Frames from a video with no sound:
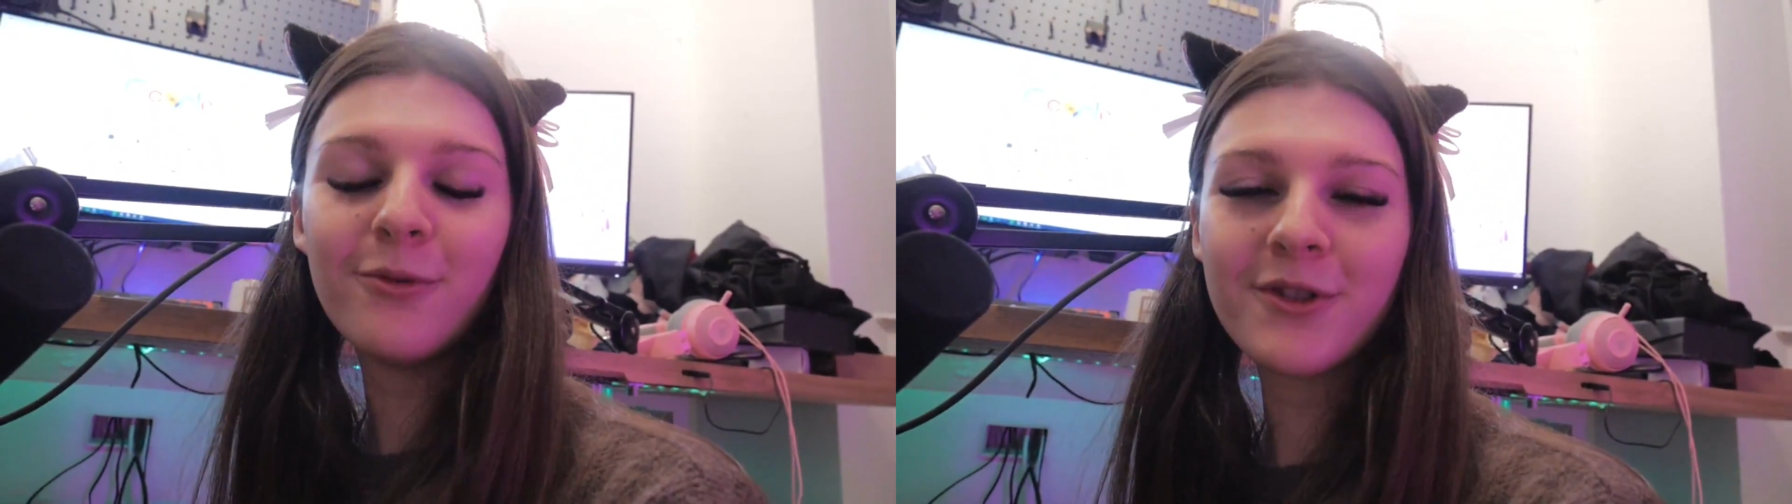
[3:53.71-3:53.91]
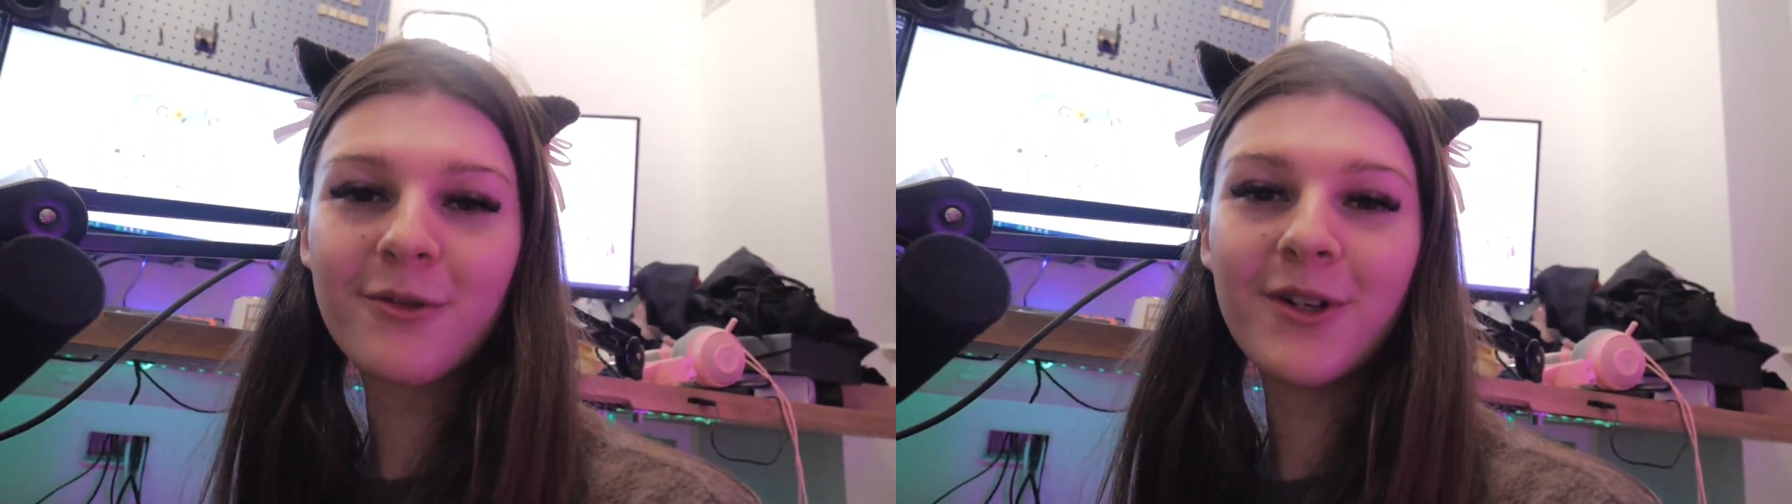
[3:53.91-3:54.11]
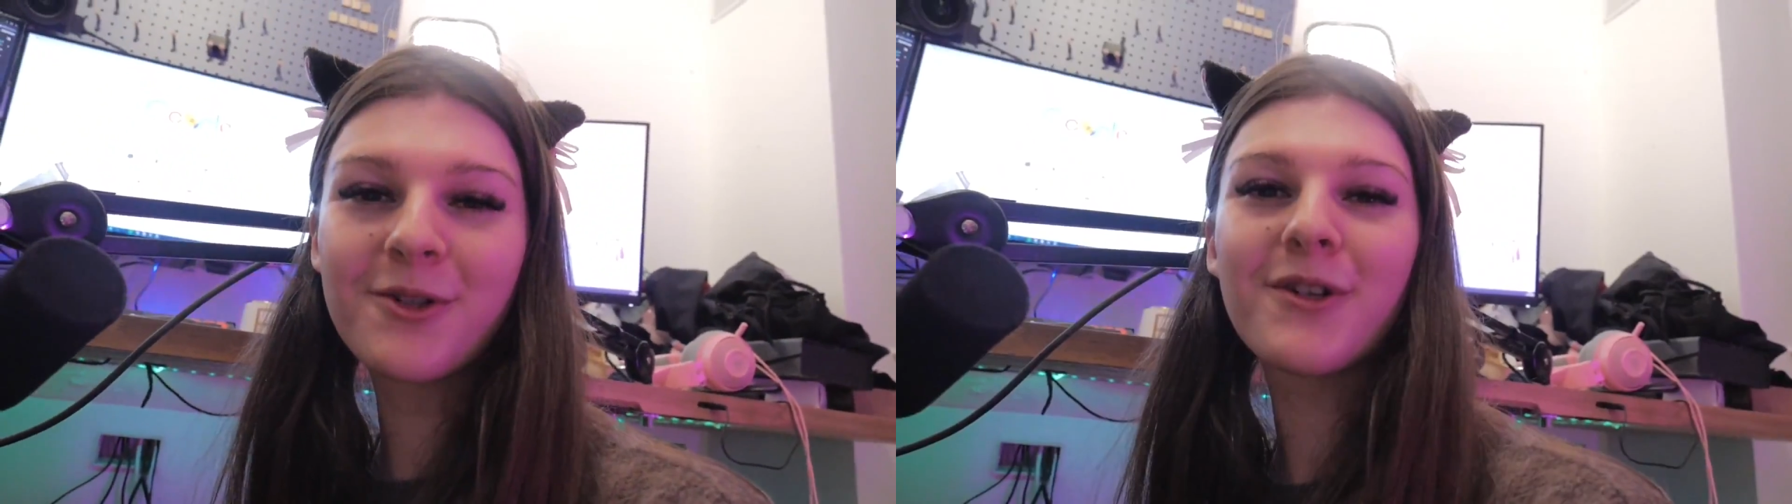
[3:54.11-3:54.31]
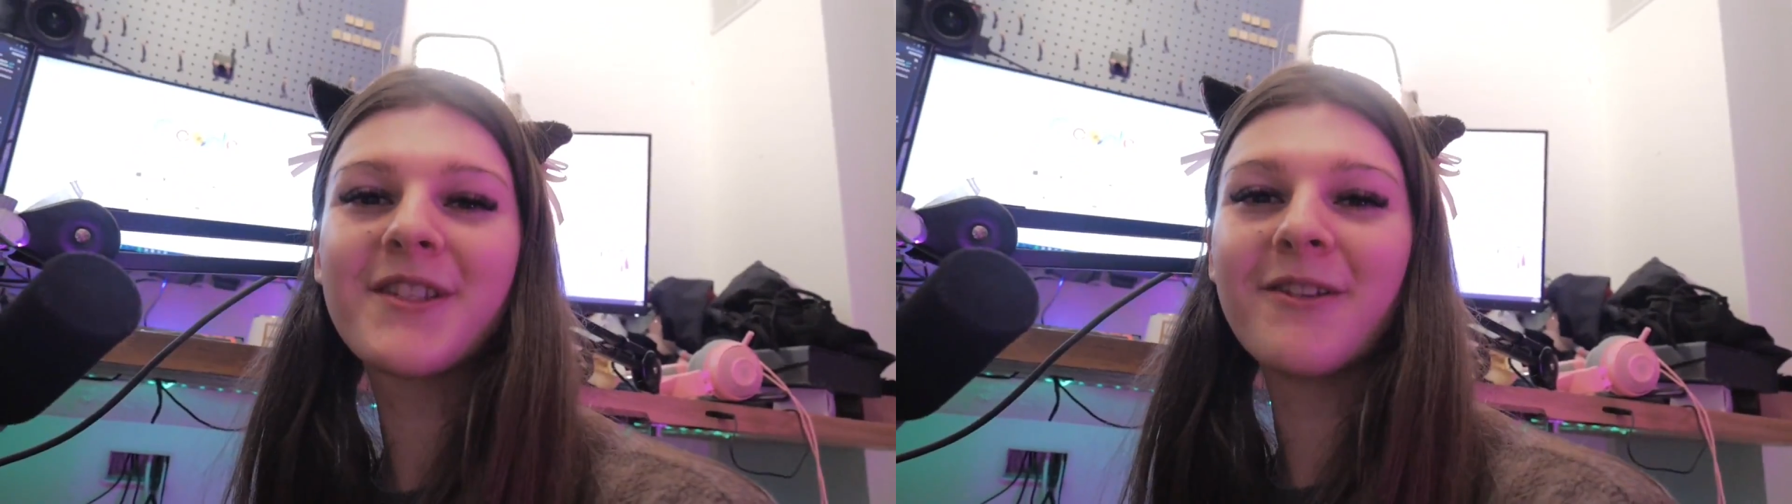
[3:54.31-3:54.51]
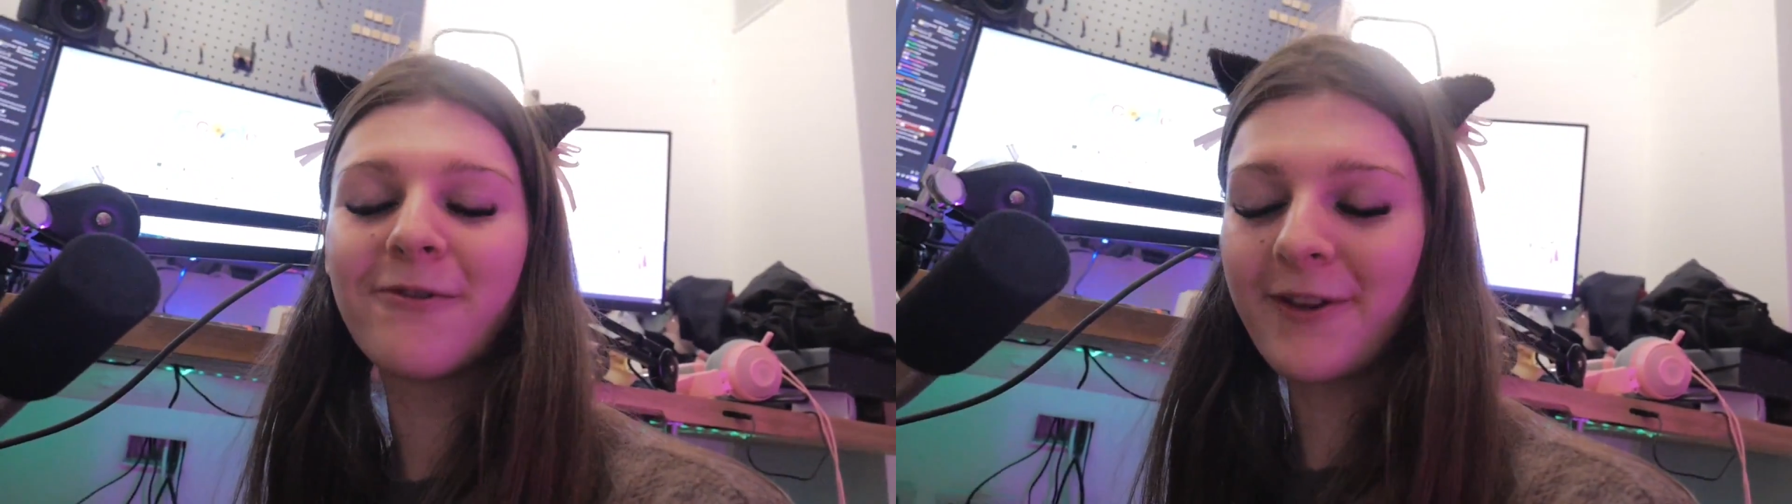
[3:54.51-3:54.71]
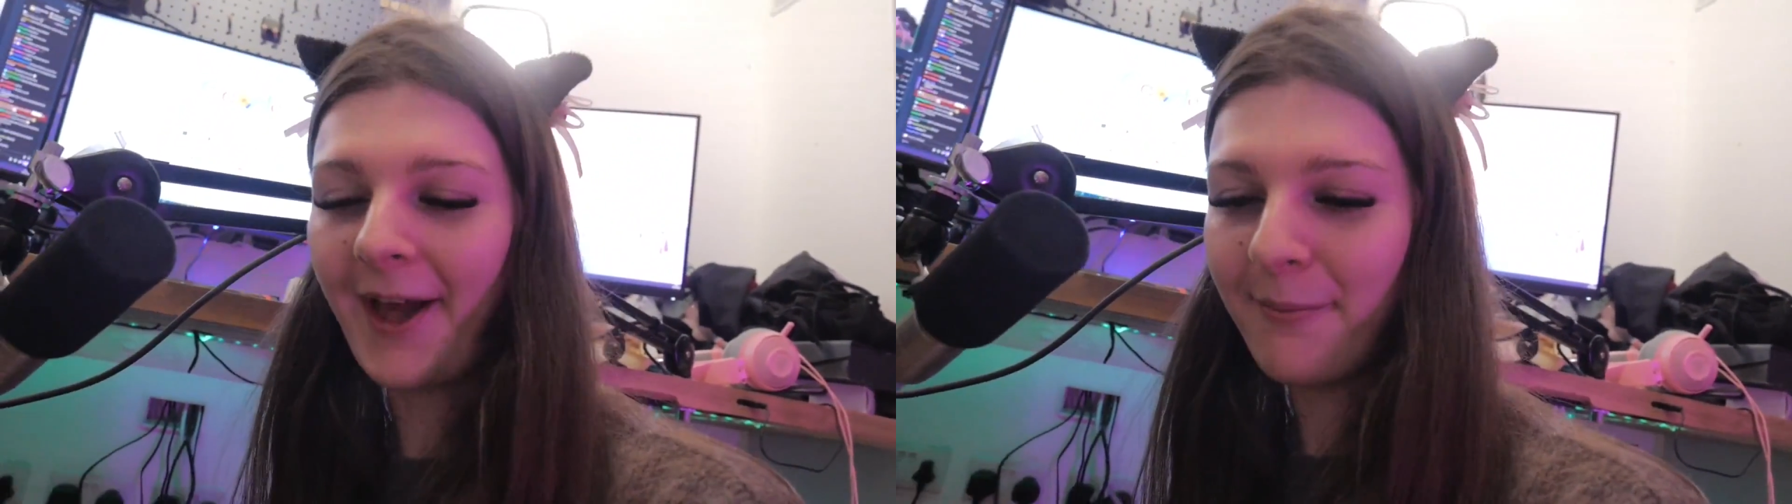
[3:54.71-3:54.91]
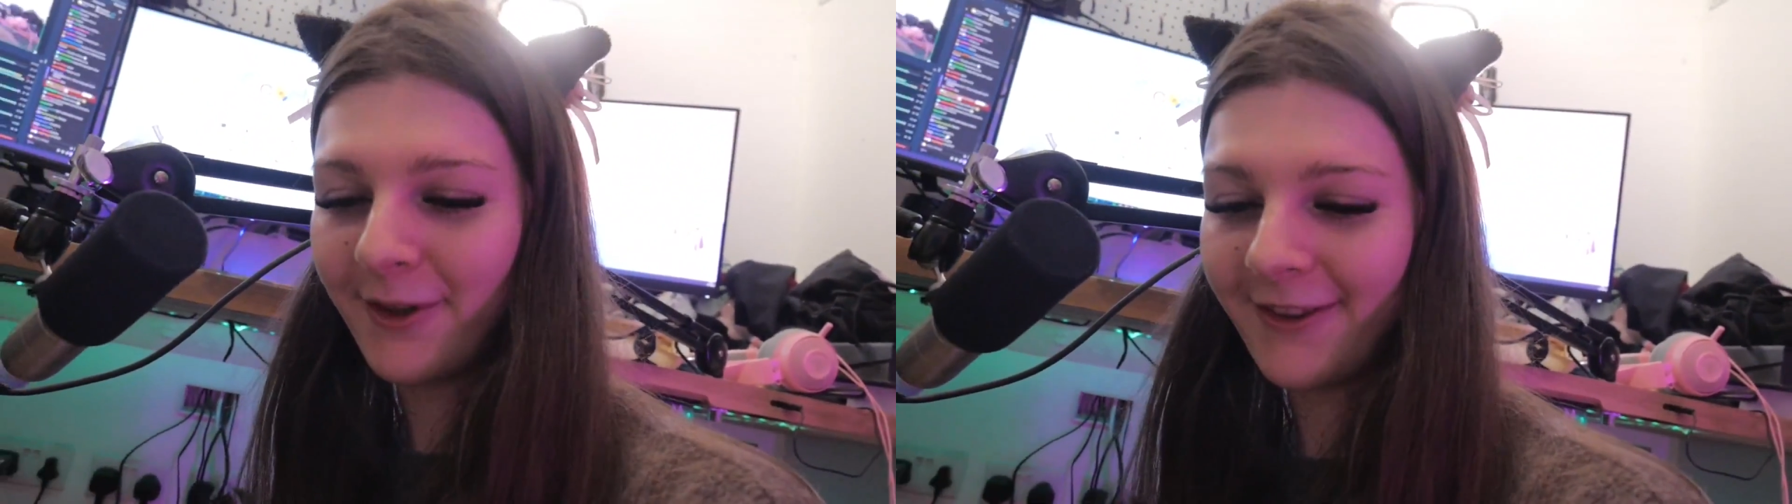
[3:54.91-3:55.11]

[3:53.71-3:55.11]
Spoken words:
was the one trusted for that, but